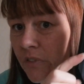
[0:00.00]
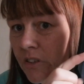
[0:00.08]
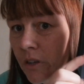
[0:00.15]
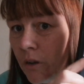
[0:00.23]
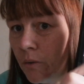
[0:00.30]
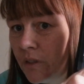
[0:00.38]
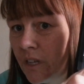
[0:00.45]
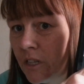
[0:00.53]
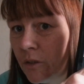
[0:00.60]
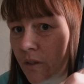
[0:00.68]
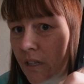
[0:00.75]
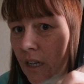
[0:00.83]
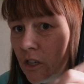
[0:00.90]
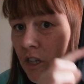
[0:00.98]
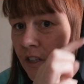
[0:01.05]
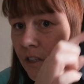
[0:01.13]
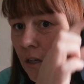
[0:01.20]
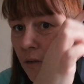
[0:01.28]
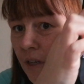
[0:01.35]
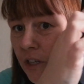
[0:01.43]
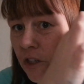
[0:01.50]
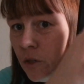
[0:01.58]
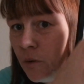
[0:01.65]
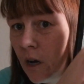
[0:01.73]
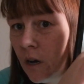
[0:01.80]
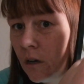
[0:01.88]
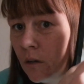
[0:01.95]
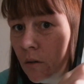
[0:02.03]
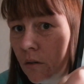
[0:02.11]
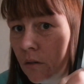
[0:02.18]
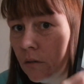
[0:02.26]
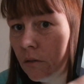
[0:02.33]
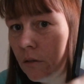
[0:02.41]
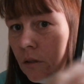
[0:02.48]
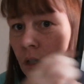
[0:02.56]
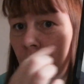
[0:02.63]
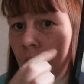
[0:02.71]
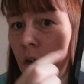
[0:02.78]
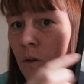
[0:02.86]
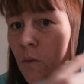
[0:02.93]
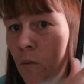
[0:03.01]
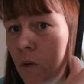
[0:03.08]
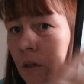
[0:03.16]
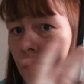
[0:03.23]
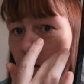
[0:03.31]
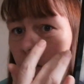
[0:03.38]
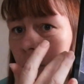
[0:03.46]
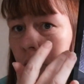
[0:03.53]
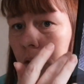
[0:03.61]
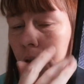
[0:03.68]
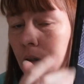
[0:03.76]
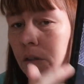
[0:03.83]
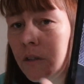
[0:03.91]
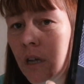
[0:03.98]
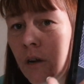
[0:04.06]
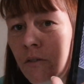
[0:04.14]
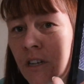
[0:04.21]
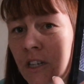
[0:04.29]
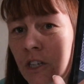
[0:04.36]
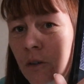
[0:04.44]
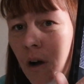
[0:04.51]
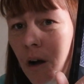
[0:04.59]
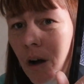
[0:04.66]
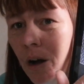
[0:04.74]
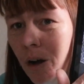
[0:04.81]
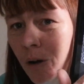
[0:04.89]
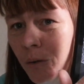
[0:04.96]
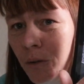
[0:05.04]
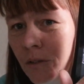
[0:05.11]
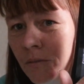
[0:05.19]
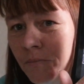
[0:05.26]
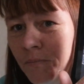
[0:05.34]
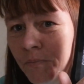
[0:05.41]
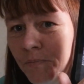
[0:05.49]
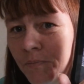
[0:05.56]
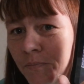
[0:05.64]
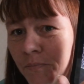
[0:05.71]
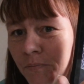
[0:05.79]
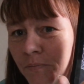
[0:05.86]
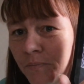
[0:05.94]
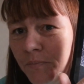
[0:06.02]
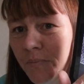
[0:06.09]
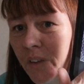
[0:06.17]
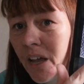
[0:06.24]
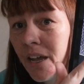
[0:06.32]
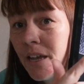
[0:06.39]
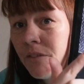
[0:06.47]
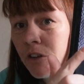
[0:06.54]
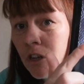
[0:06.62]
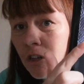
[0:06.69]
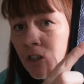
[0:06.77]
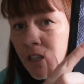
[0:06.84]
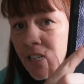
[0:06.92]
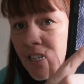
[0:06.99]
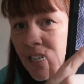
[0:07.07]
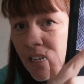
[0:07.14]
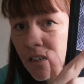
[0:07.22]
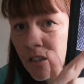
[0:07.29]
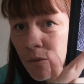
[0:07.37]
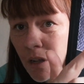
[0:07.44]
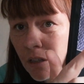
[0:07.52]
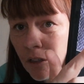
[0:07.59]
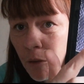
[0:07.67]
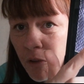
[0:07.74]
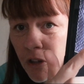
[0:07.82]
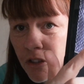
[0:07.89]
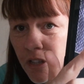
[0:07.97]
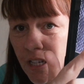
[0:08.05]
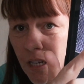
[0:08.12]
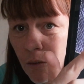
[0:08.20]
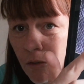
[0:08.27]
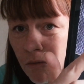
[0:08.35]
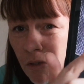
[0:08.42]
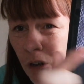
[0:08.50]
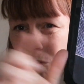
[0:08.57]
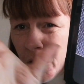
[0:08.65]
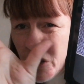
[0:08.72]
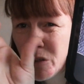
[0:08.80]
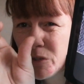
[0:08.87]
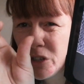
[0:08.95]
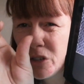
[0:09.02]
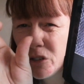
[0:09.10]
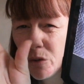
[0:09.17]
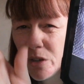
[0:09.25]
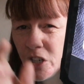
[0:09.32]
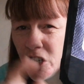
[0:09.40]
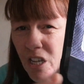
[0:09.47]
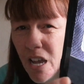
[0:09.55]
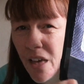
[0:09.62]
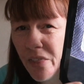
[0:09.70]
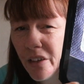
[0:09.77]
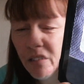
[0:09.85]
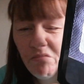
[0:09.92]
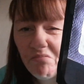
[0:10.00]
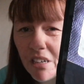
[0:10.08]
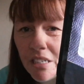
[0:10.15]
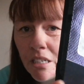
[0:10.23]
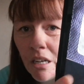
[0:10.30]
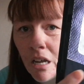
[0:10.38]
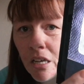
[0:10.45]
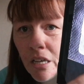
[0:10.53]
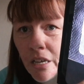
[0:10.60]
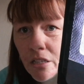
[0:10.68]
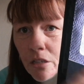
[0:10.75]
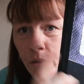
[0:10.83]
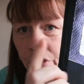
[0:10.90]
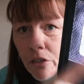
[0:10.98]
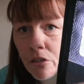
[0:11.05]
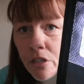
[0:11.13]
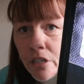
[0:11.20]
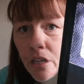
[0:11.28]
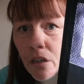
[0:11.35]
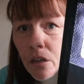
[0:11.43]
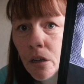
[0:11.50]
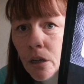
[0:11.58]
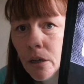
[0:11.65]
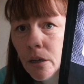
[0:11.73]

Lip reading: So this was actually sewn into a hole. No, sewn into a hole. I even altered the date as well, not because the date was wrong, because it was too squished together. I didn't like it, so I altered it.